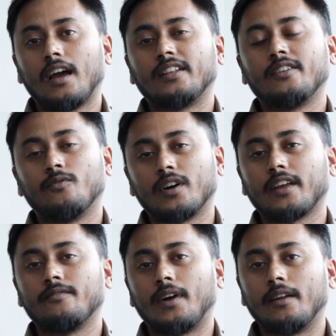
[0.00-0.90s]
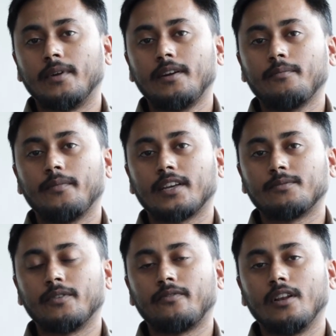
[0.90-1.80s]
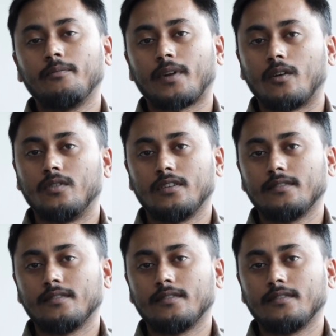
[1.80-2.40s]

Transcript: and the work environment makes me feel proud.